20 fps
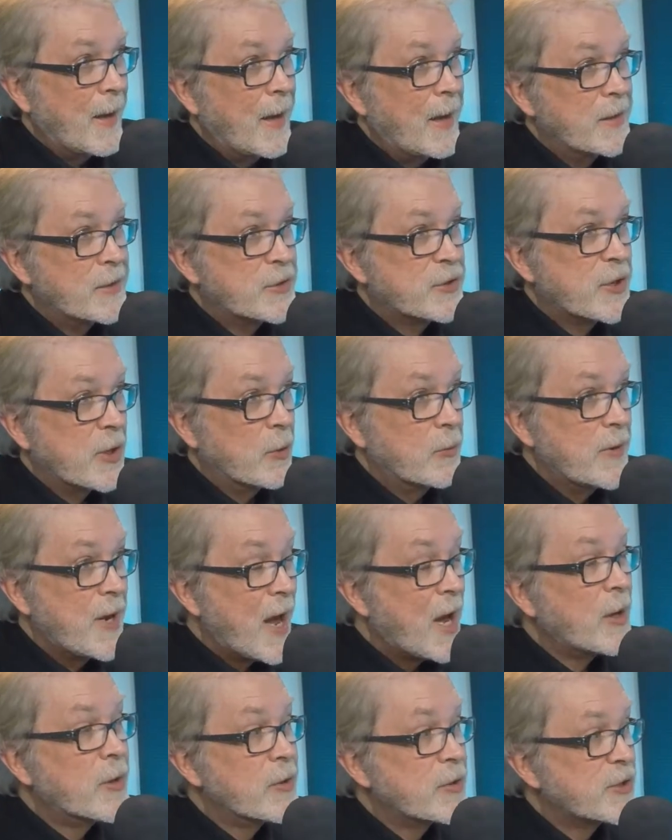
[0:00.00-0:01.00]
And so
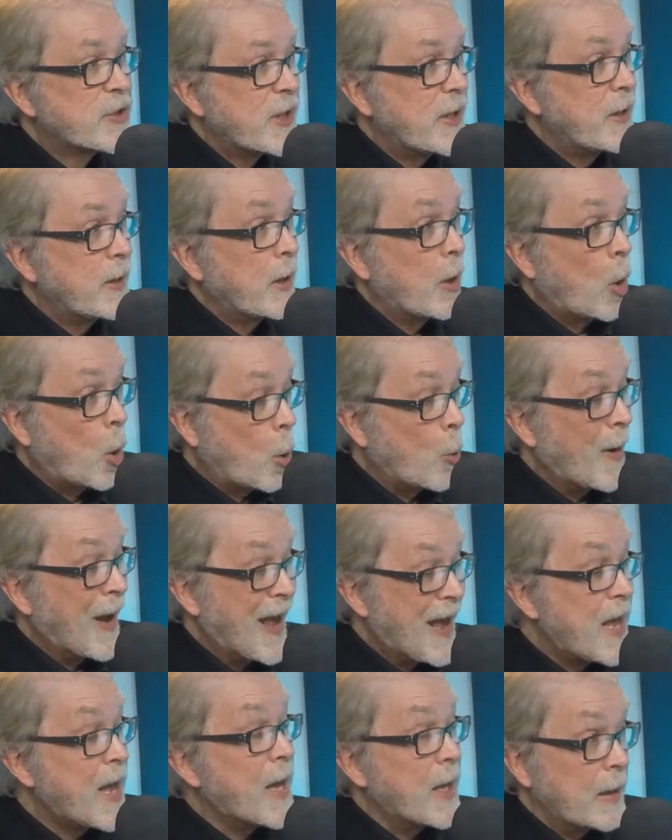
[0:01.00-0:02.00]
now you're saying,
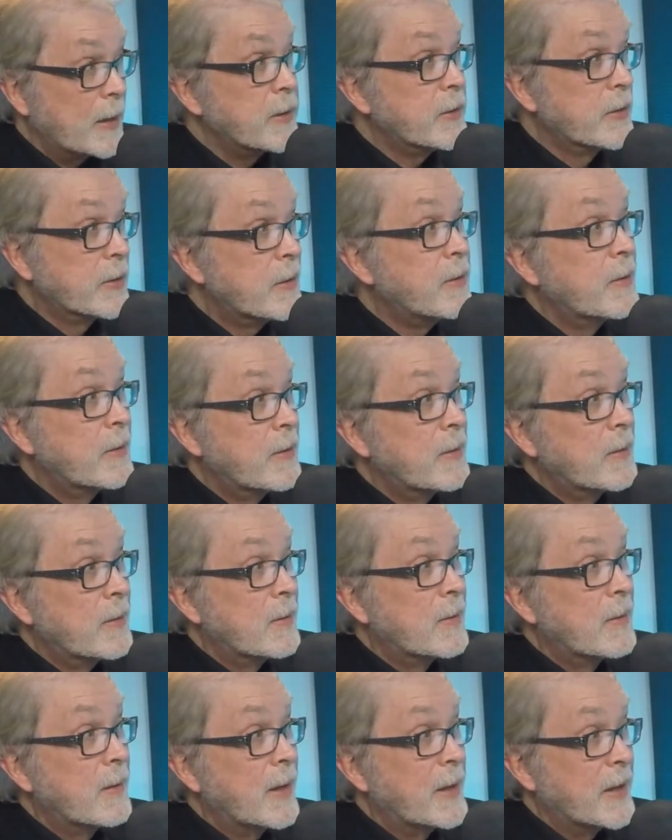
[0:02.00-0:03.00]
and
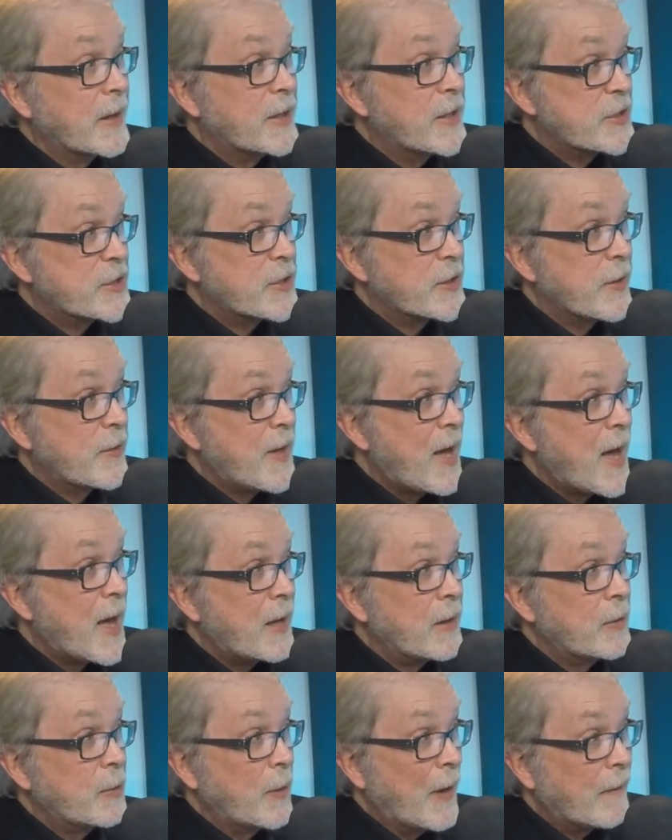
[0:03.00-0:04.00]
in addition to
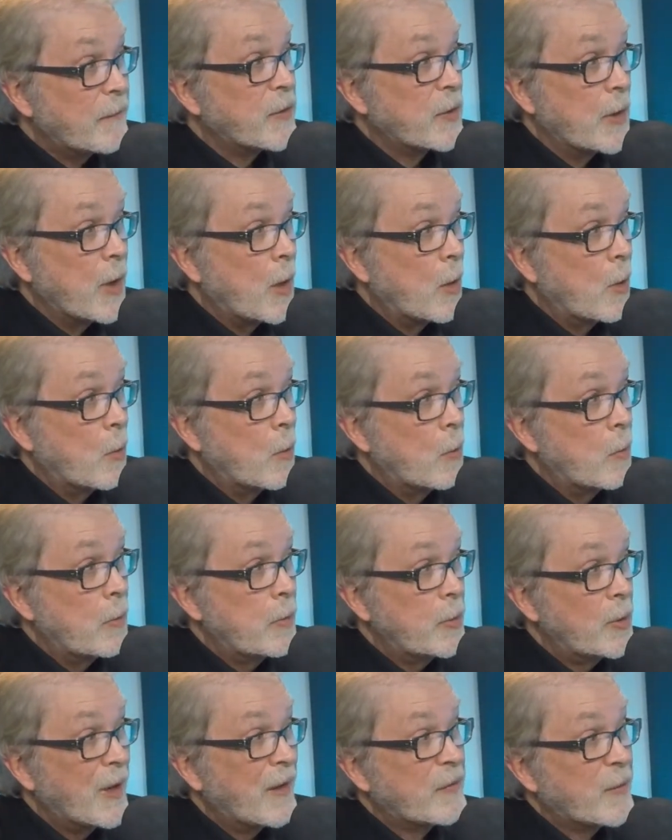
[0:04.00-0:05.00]
that, you have to know,
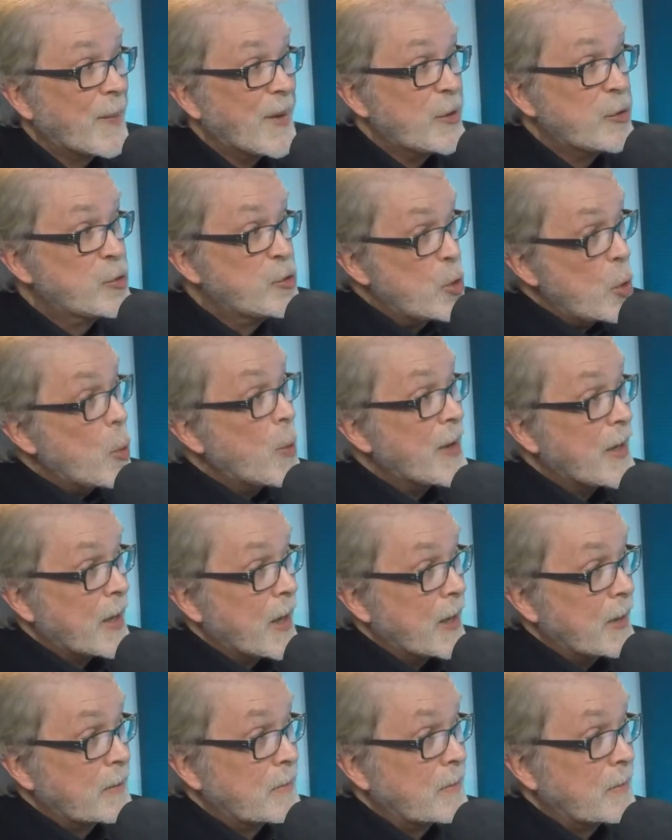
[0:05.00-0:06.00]
you don't have to be doing
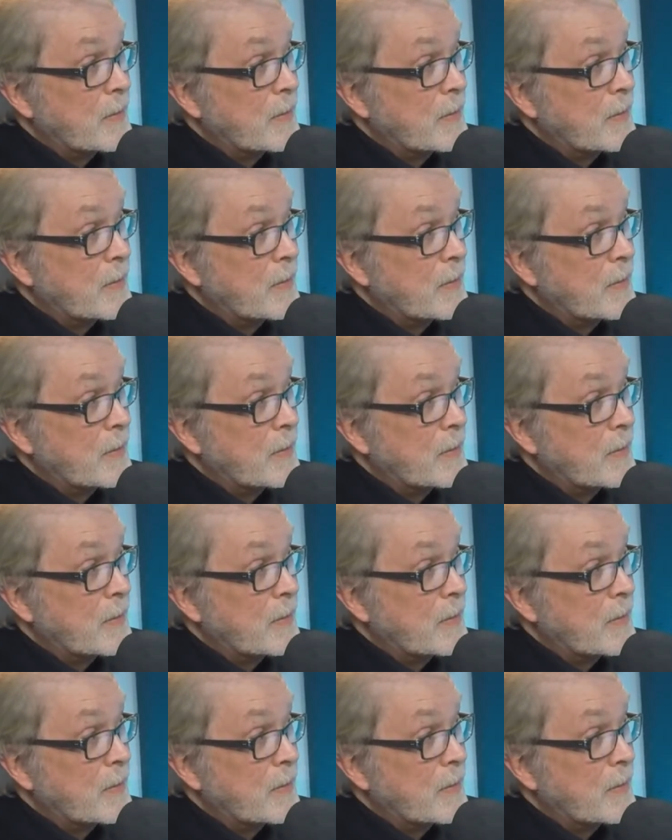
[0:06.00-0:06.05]
it,